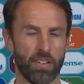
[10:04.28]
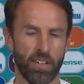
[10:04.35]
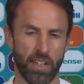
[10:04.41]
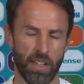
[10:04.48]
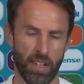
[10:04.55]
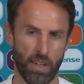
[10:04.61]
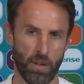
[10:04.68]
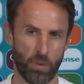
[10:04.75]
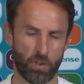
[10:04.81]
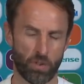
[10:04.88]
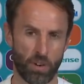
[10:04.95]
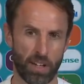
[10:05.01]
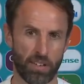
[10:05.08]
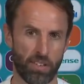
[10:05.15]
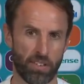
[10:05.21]
it was
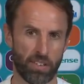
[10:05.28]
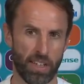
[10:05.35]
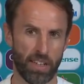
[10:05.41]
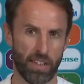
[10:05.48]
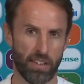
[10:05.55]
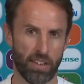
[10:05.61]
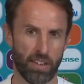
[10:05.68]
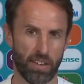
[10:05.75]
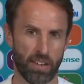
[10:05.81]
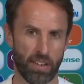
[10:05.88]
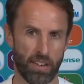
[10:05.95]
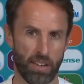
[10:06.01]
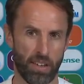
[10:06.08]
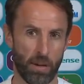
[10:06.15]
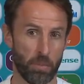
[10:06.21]
great to see
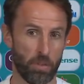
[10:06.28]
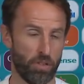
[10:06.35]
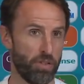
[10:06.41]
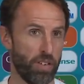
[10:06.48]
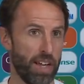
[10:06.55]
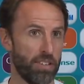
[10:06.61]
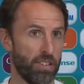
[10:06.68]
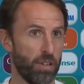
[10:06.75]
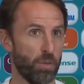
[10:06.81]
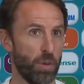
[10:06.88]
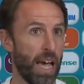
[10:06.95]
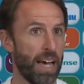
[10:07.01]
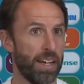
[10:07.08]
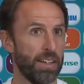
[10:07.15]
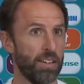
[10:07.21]
the number of fans that we
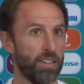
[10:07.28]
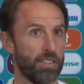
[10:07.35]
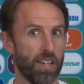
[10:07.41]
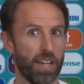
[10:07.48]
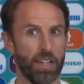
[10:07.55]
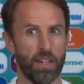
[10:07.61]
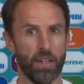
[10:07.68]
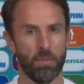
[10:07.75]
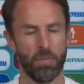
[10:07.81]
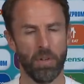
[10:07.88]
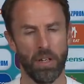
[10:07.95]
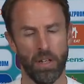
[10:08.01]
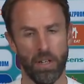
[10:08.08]
had in the stadium.